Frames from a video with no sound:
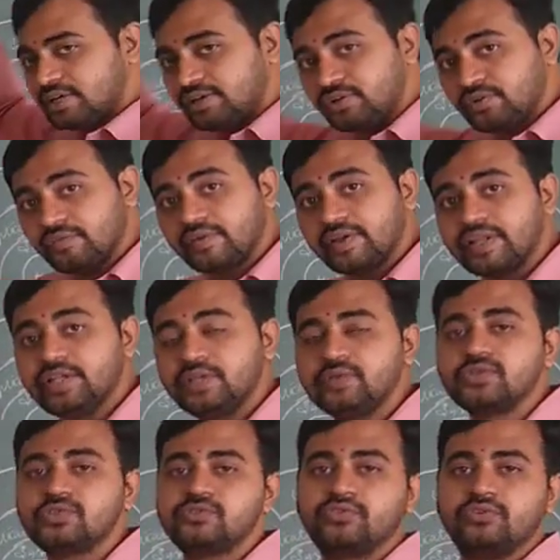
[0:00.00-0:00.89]
a
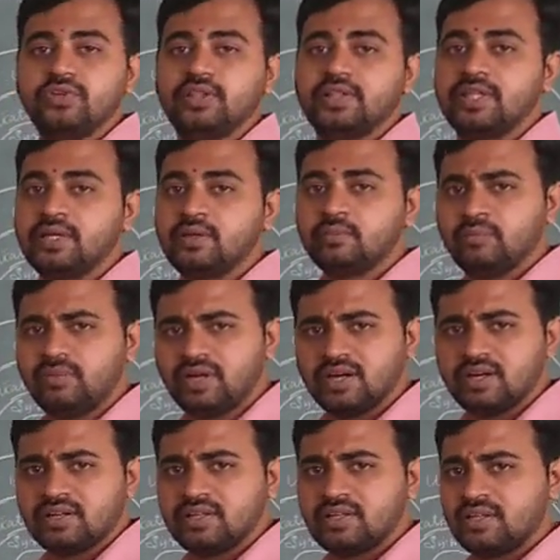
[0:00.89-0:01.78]
very useful thing.
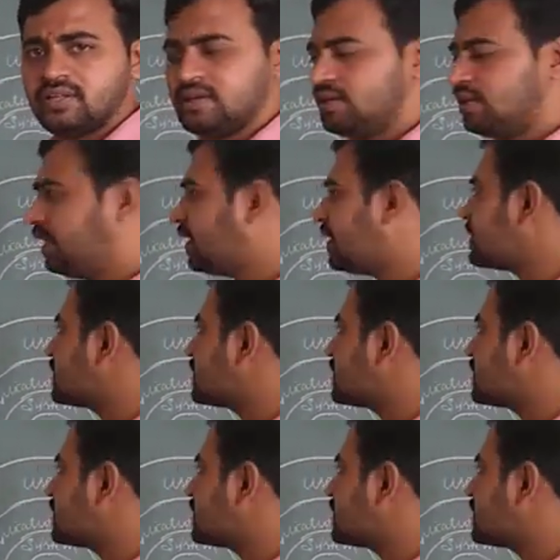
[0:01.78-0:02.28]
But let